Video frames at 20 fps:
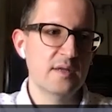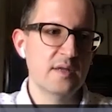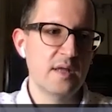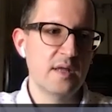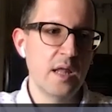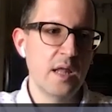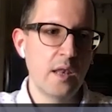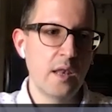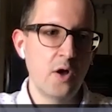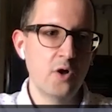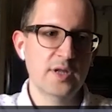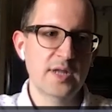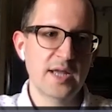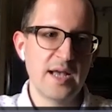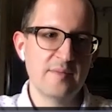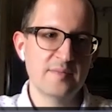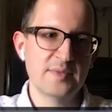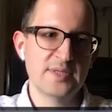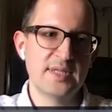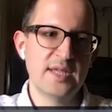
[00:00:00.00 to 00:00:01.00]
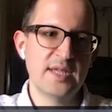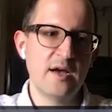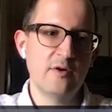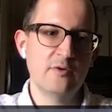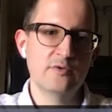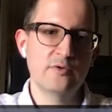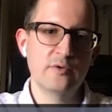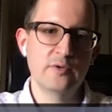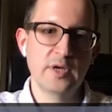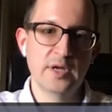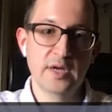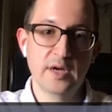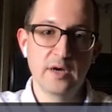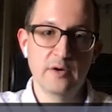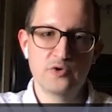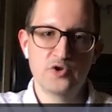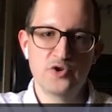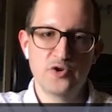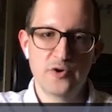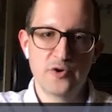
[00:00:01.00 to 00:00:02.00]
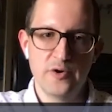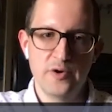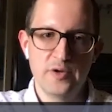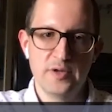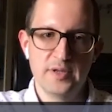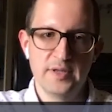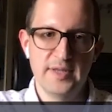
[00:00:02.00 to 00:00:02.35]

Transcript: a lot comes down to the culture